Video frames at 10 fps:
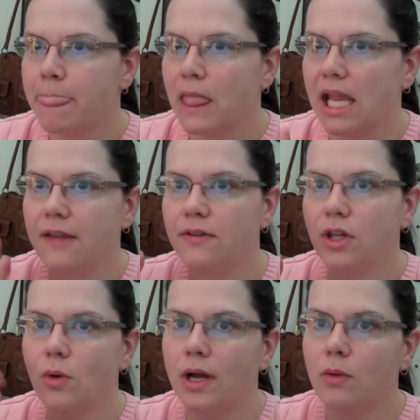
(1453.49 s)
even
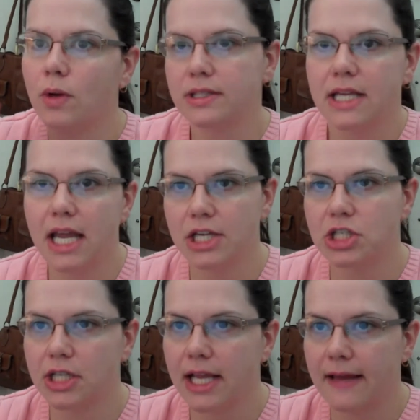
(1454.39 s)
though I was
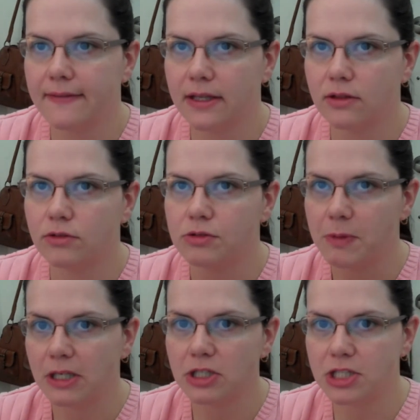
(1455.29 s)
occasionally having those
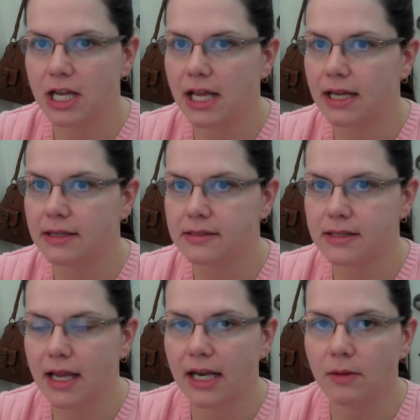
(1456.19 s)
binge days
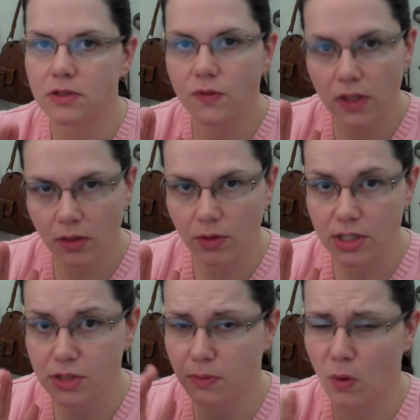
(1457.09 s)
and I was feeling really
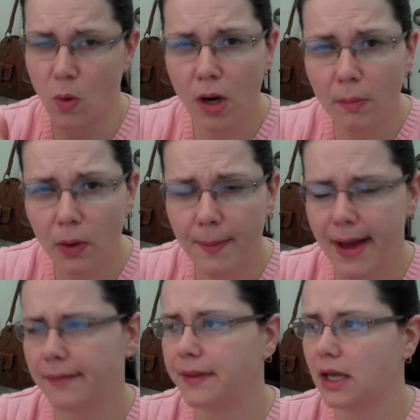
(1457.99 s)
super horrible
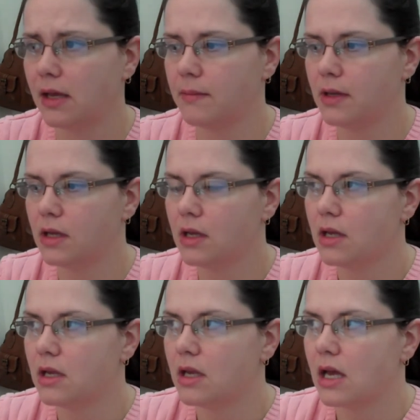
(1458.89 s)
about them,
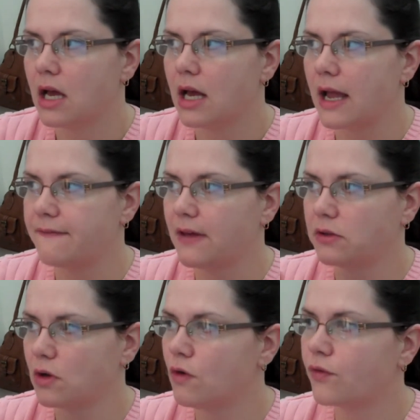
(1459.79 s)
I
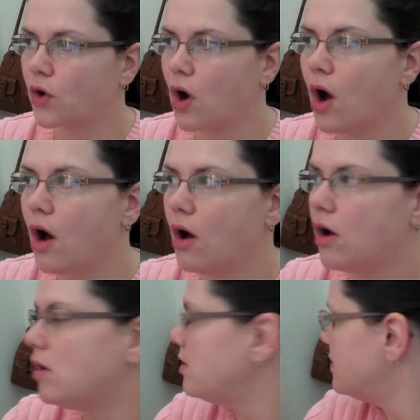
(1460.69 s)
felt overall